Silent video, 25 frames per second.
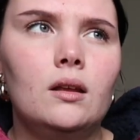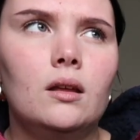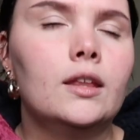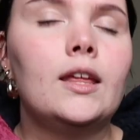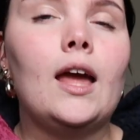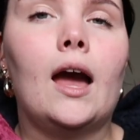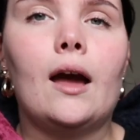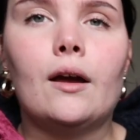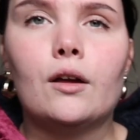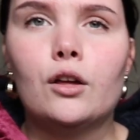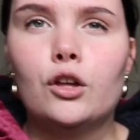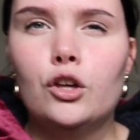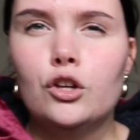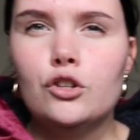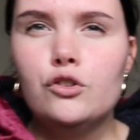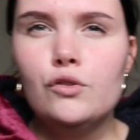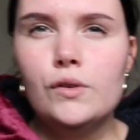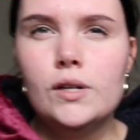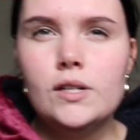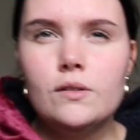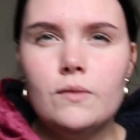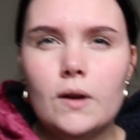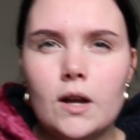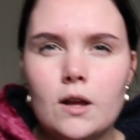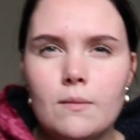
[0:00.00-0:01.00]
Yeah,
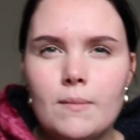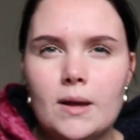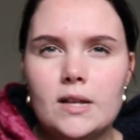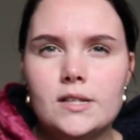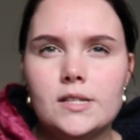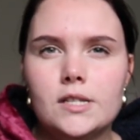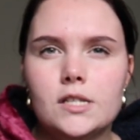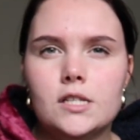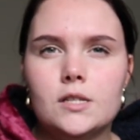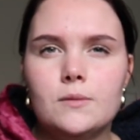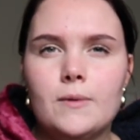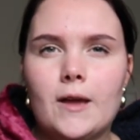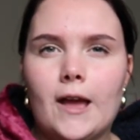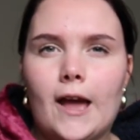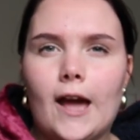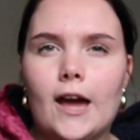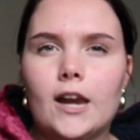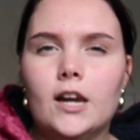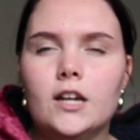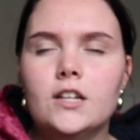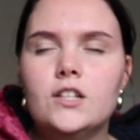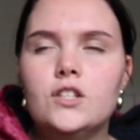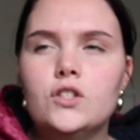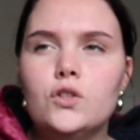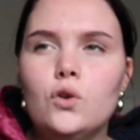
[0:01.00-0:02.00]
Goodreads recommended it to me and
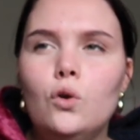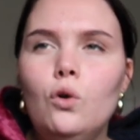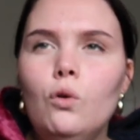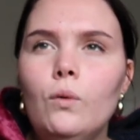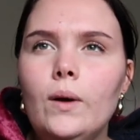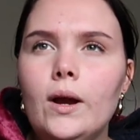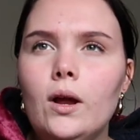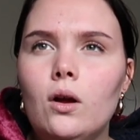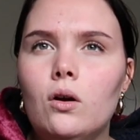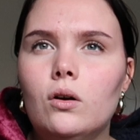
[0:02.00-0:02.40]
I saw it